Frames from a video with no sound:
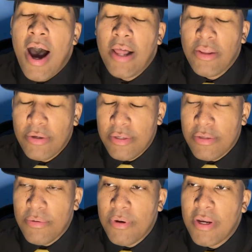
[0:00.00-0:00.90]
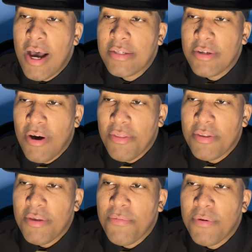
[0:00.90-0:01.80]
I looked into it. I saw the
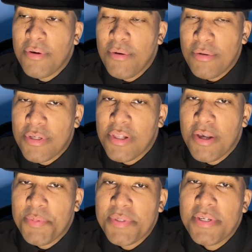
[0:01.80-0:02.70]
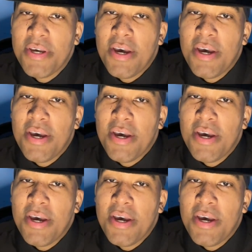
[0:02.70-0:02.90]
different news clips,